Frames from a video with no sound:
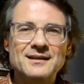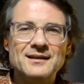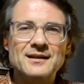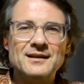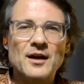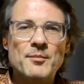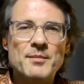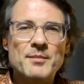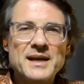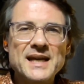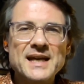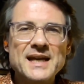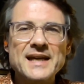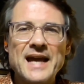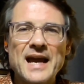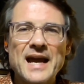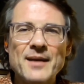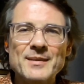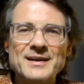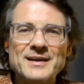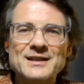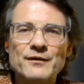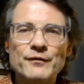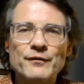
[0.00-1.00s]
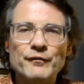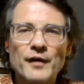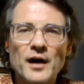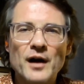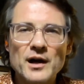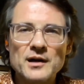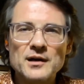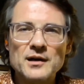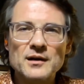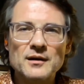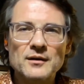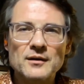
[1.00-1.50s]
a mini game is
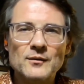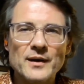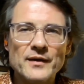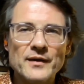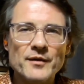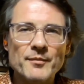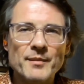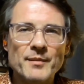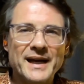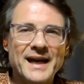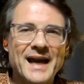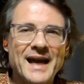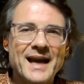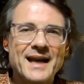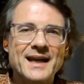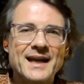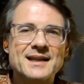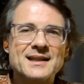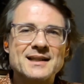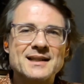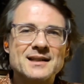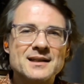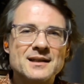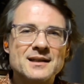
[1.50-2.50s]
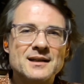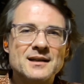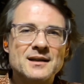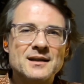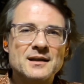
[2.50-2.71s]
fun when the mechanics